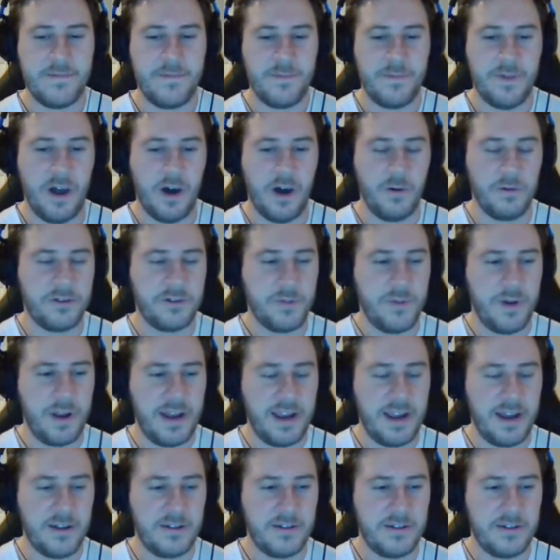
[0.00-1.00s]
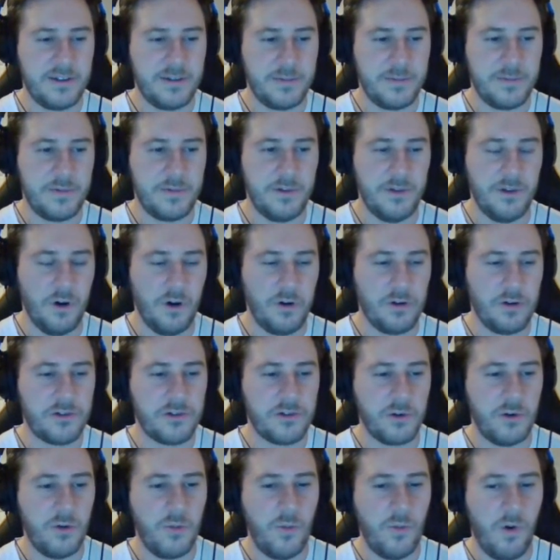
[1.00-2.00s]
ultimately I'm not
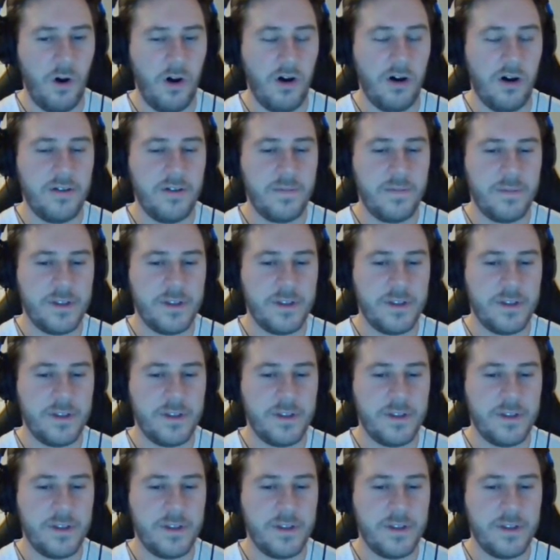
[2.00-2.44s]
sure what